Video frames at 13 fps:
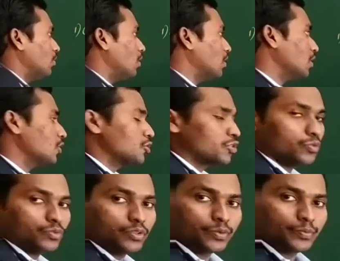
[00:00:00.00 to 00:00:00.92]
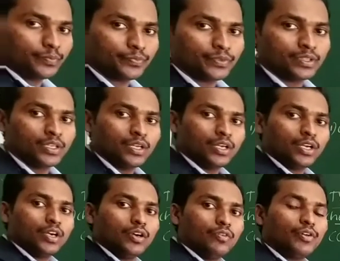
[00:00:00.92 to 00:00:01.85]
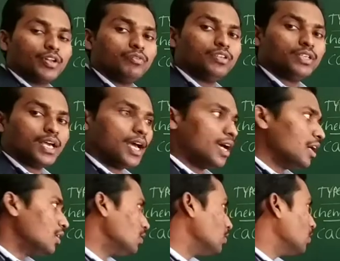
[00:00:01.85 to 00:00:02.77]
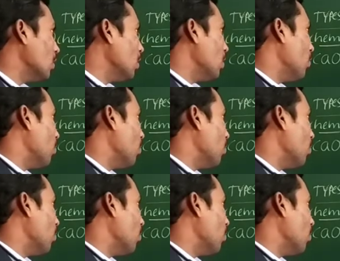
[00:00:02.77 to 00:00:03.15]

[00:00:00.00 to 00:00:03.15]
water H2O. When we add